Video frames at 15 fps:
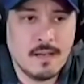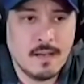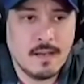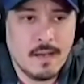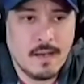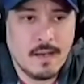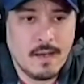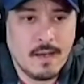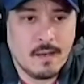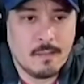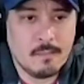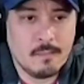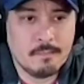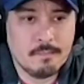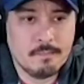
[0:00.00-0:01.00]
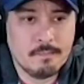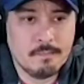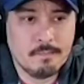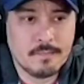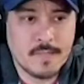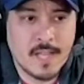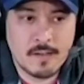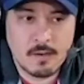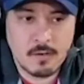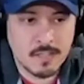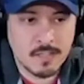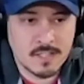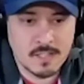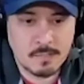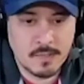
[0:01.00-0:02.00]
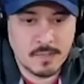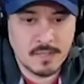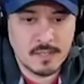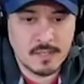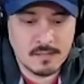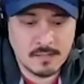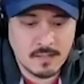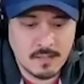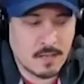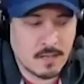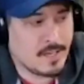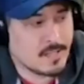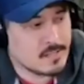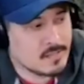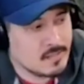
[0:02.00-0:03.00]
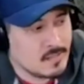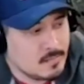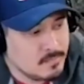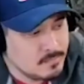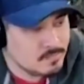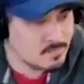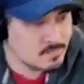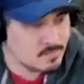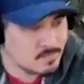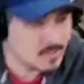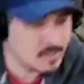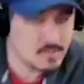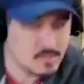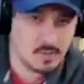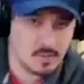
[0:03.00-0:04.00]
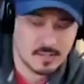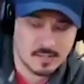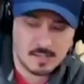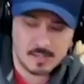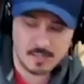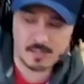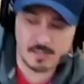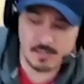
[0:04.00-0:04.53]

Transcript: Um, that all gets put in. Um, actually, I can show you the case.